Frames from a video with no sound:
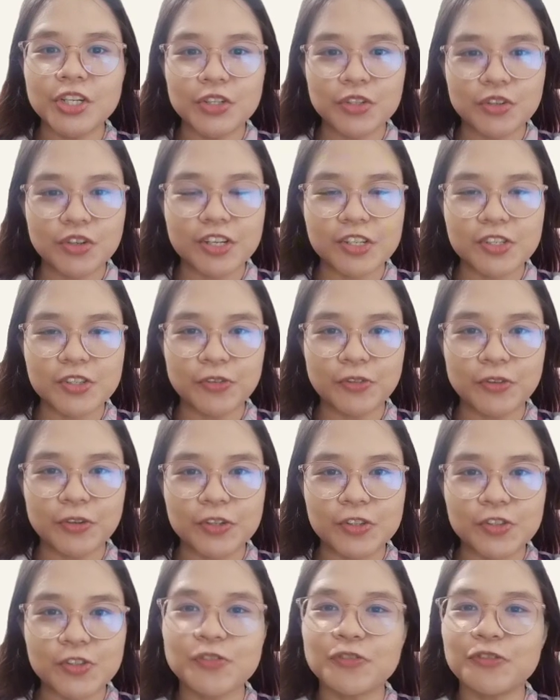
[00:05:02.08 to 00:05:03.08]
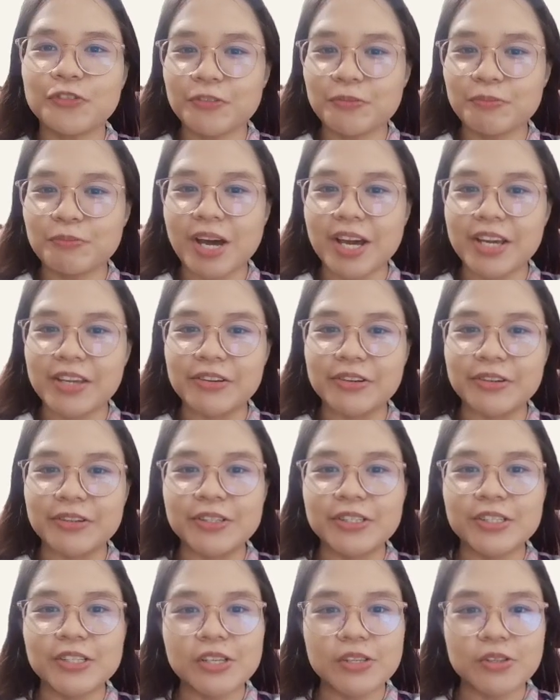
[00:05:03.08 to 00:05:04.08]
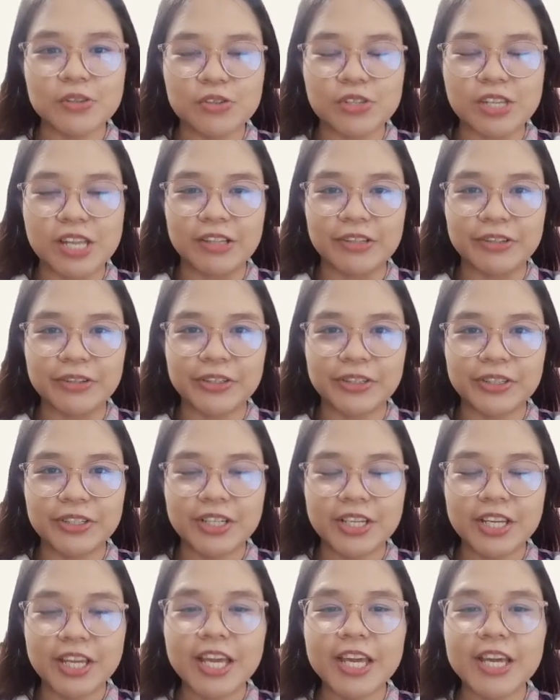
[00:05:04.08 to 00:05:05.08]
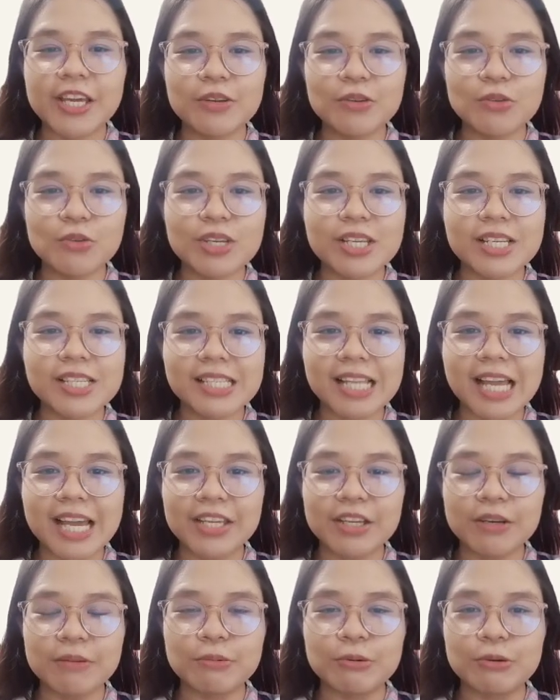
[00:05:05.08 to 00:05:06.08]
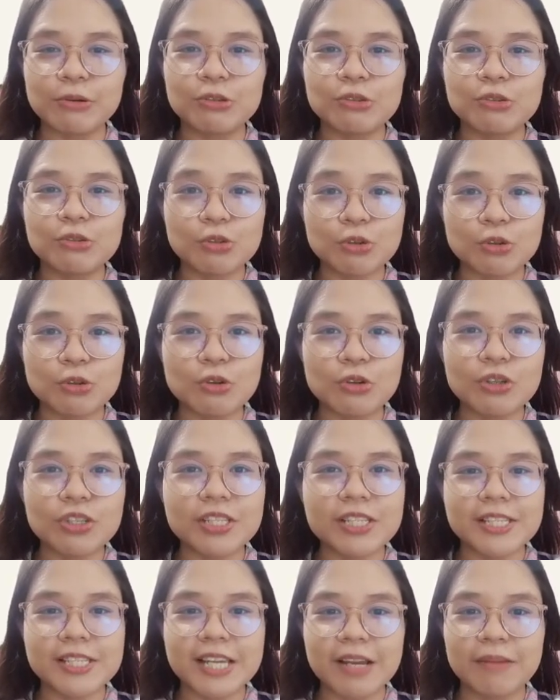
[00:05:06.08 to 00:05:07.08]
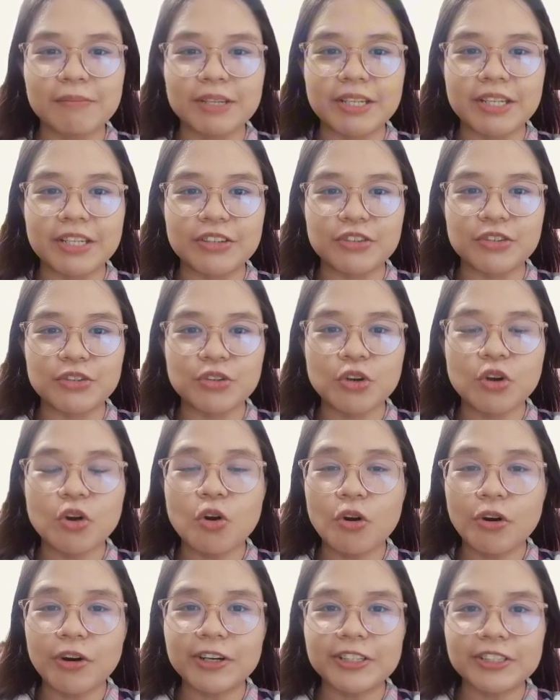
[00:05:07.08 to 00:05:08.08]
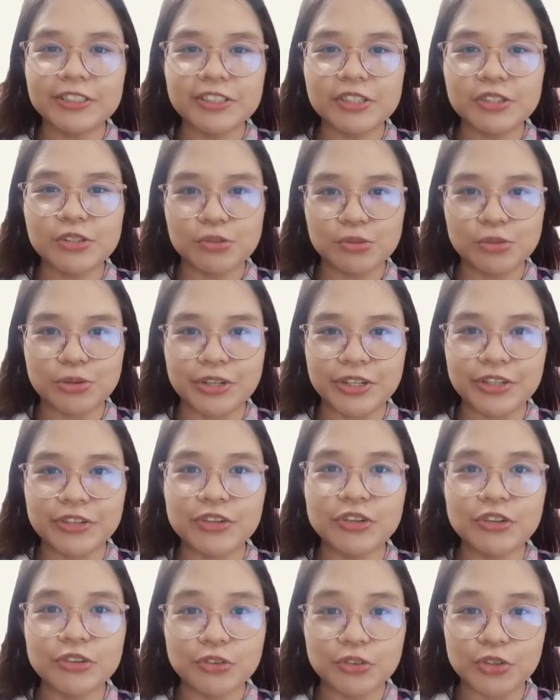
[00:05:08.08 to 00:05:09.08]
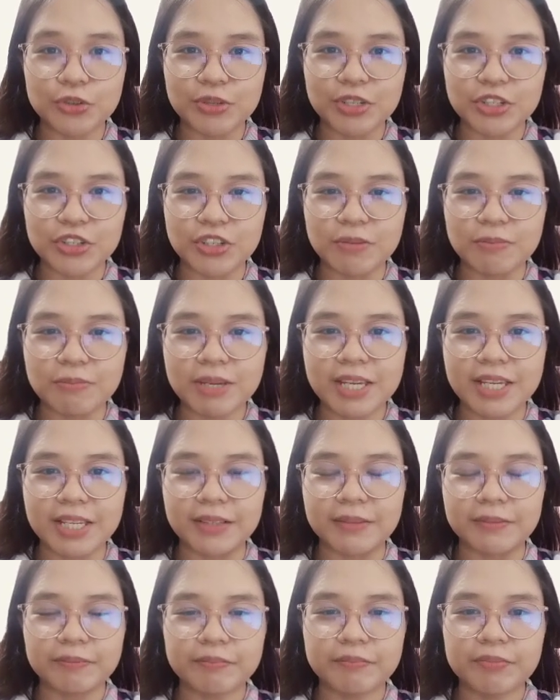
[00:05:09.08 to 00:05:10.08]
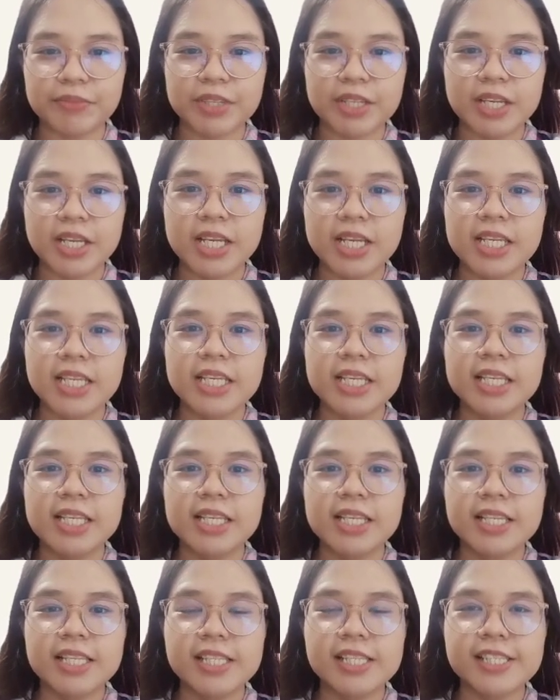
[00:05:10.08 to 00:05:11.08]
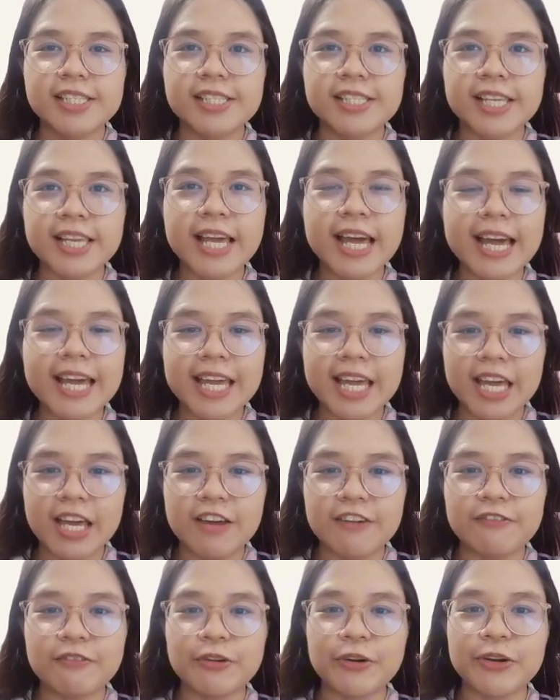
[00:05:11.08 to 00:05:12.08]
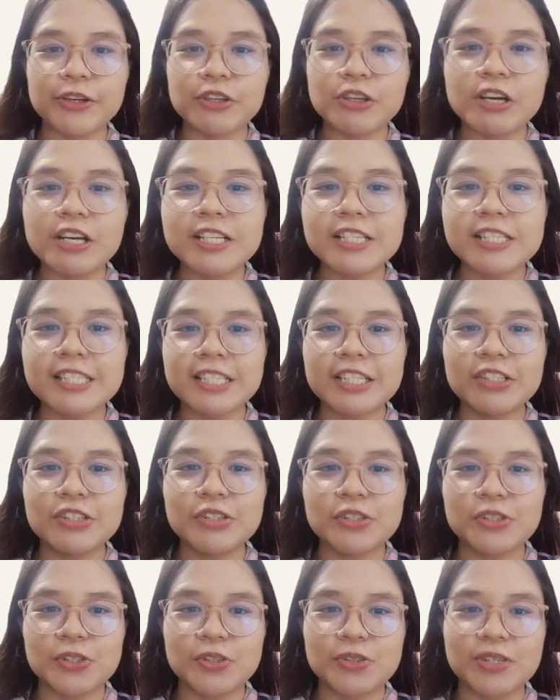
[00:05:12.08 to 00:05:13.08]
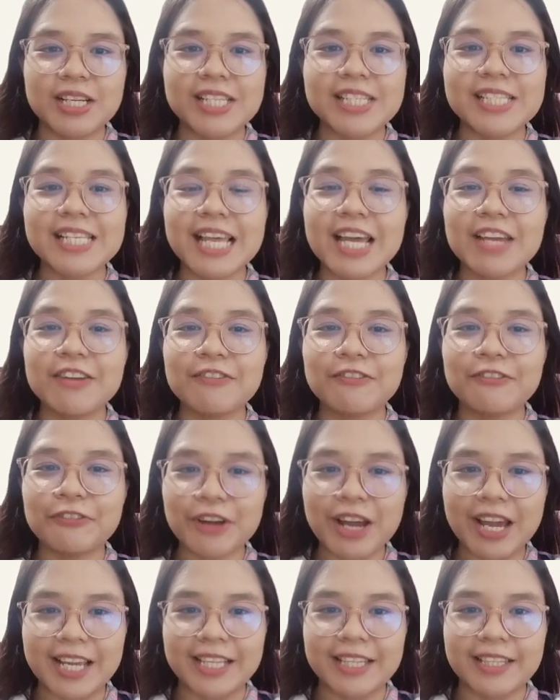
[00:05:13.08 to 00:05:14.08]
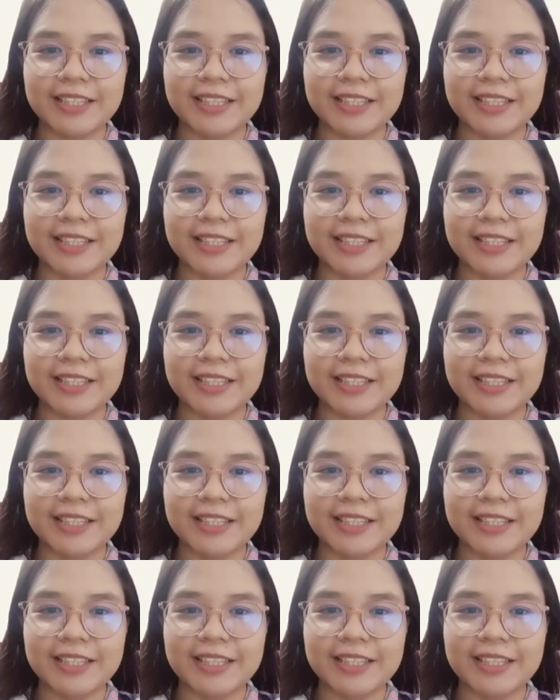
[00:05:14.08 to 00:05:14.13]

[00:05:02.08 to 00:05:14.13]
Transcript: transfers from buyer to seller and who is liable to goods damaged or destroyed during shipping. CIF or cost insurance and freight